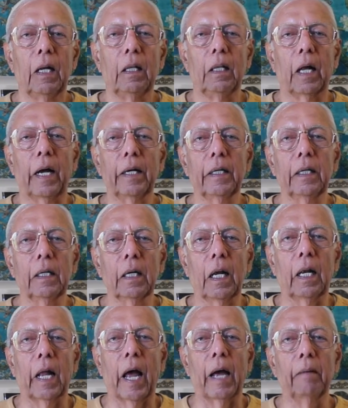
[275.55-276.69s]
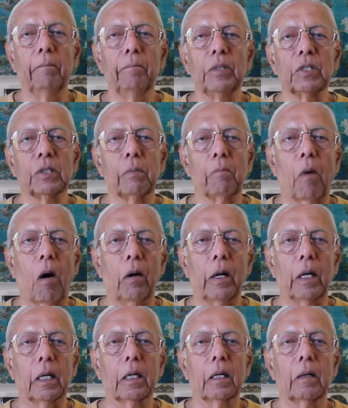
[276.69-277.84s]
Lighting a lamp is
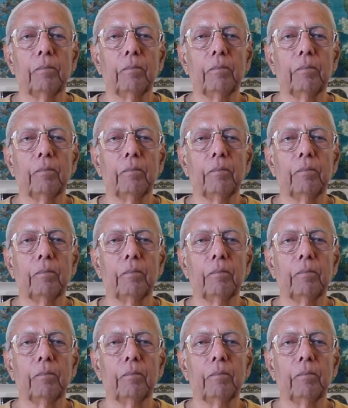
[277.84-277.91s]
symbolic